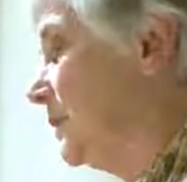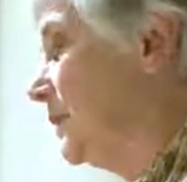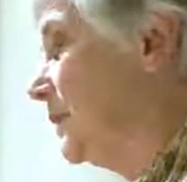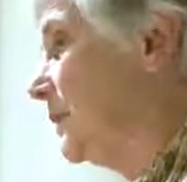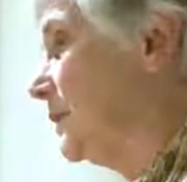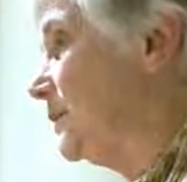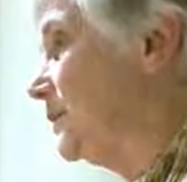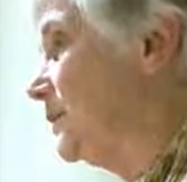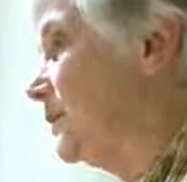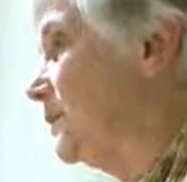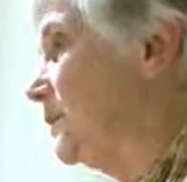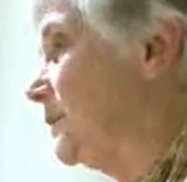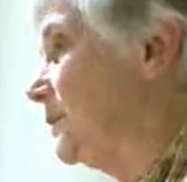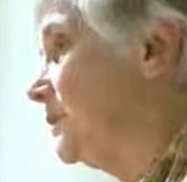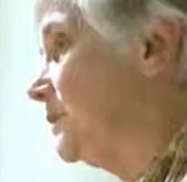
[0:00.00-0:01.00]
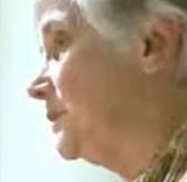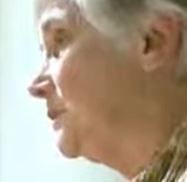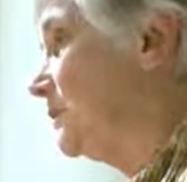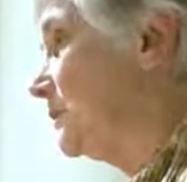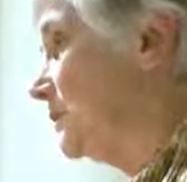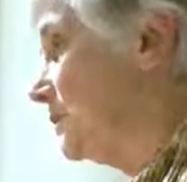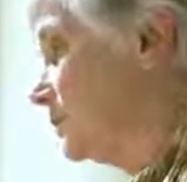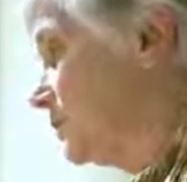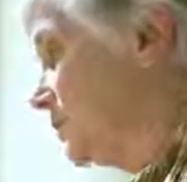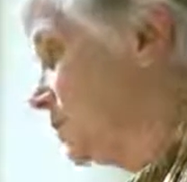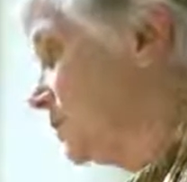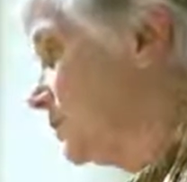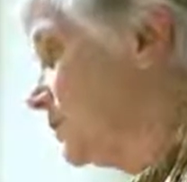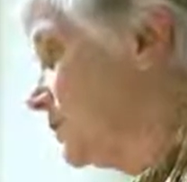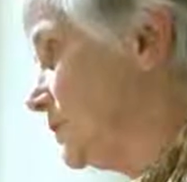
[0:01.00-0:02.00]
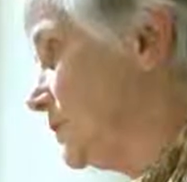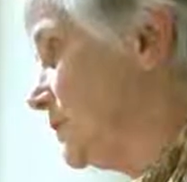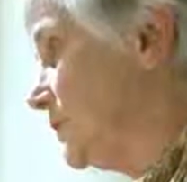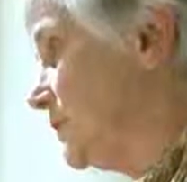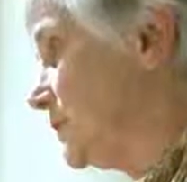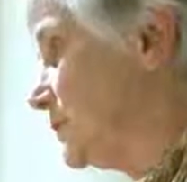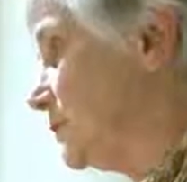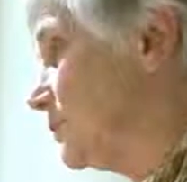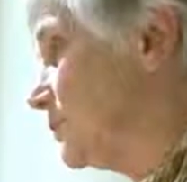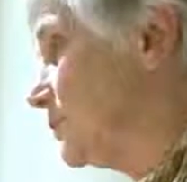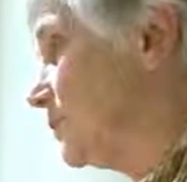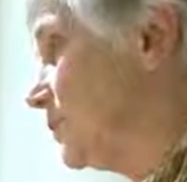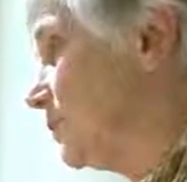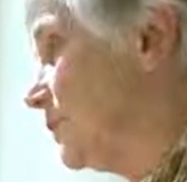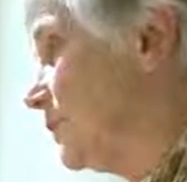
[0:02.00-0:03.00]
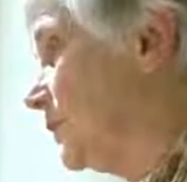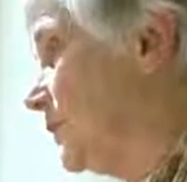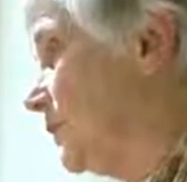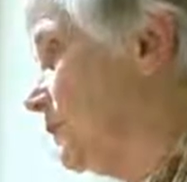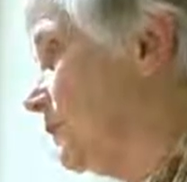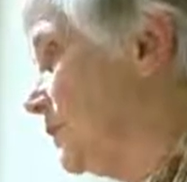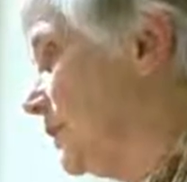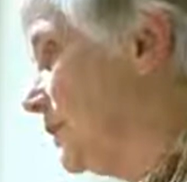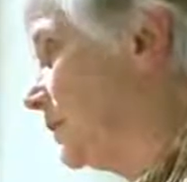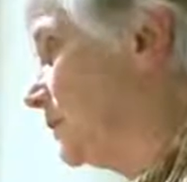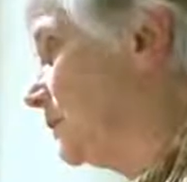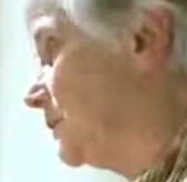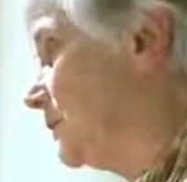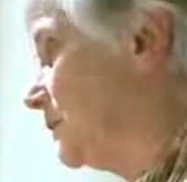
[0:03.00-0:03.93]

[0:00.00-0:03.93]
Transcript: And the child took the test and was told that he failed.